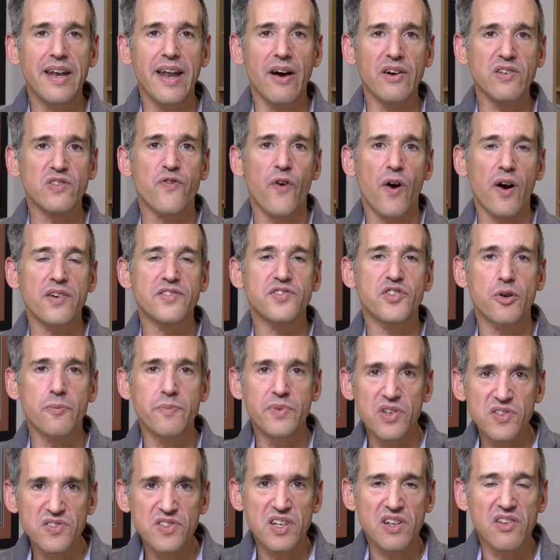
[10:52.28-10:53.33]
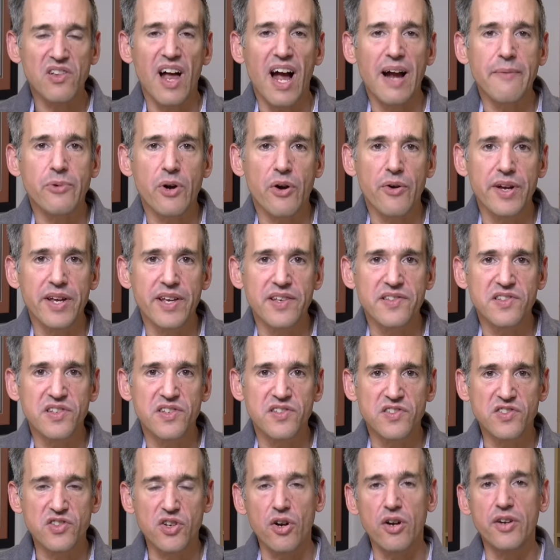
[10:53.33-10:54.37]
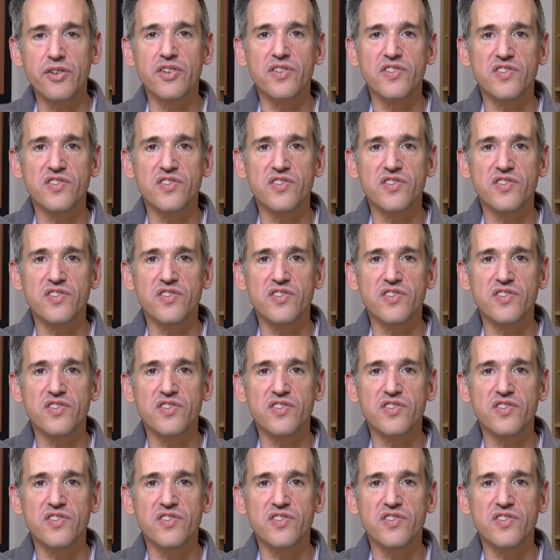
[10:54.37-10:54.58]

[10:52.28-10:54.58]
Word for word: Now, as far as your music library is concerned,